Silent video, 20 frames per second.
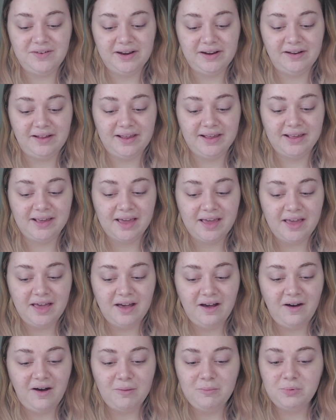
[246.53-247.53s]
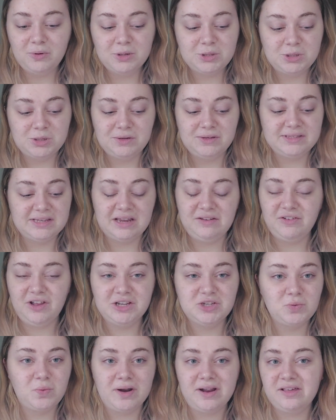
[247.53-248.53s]
Like I'm pretty sure you save like
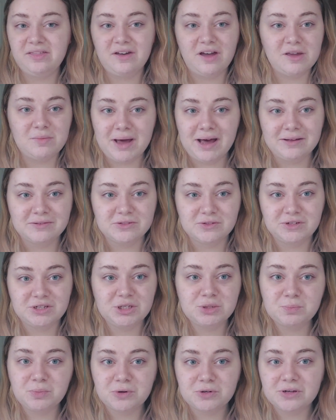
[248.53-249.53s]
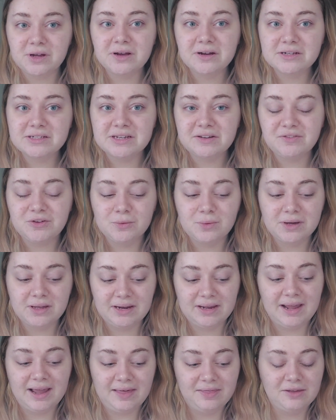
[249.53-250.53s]
twenty, thirty pounds on each product if you were going
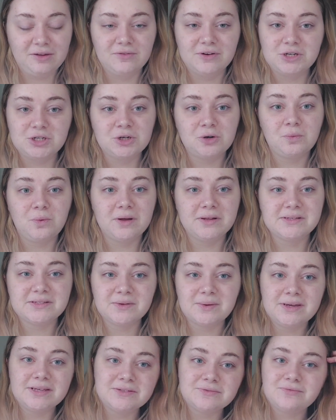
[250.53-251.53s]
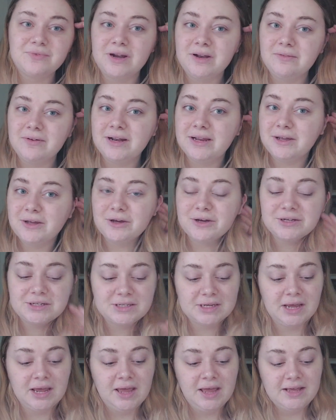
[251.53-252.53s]
to get the original one, so it is really, really good.